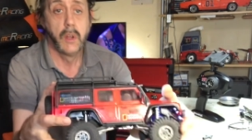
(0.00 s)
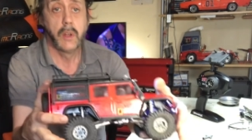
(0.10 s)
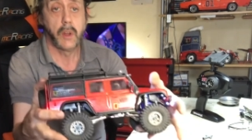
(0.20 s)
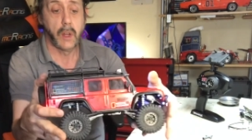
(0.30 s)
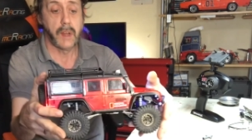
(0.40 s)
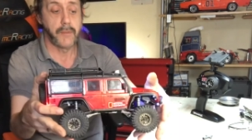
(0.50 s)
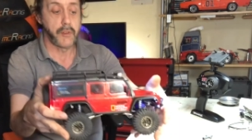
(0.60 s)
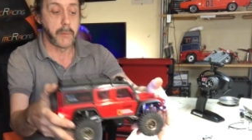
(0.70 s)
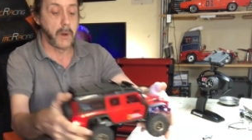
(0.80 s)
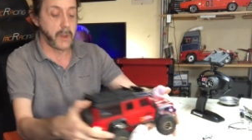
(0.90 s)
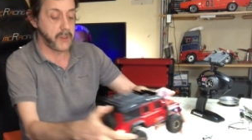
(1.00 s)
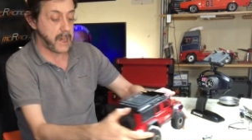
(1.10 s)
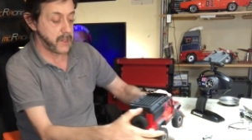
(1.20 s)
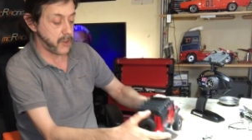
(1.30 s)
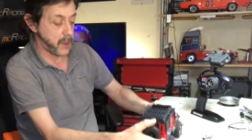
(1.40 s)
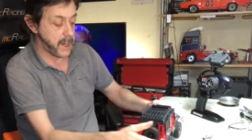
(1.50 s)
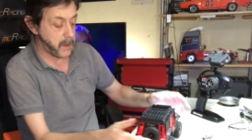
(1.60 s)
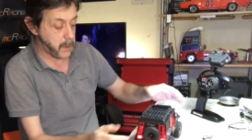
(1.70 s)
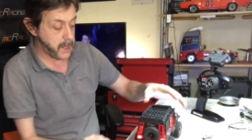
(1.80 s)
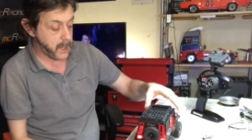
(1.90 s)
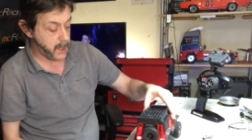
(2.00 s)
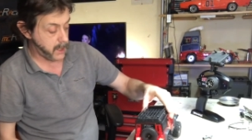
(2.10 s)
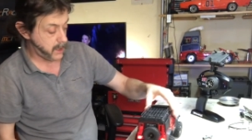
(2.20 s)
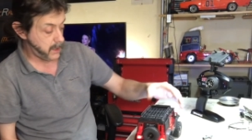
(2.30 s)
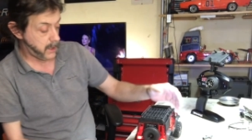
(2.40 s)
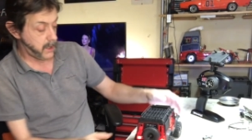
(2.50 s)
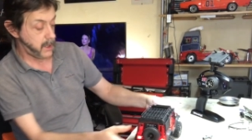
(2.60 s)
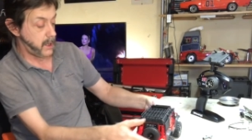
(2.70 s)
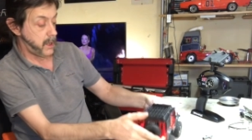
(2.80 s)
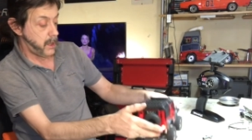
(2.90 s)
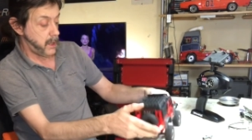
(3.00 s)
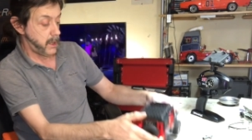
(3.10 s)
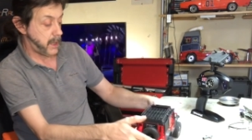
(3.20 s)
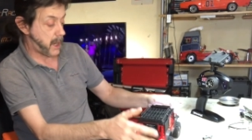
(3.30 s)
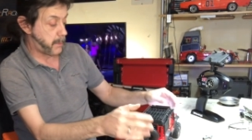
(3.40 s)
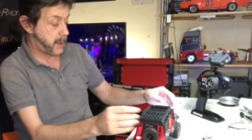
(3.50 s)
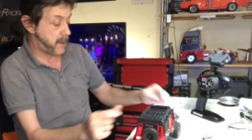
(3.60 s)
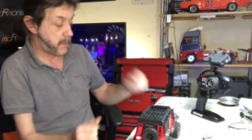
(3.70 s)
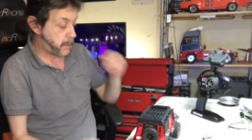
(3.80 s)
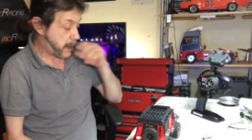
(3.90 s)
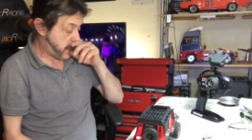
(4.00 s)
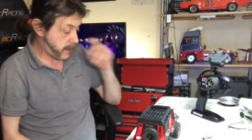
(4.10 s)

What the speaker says: that'll have the smaller tyres on anyway, that'll be even better.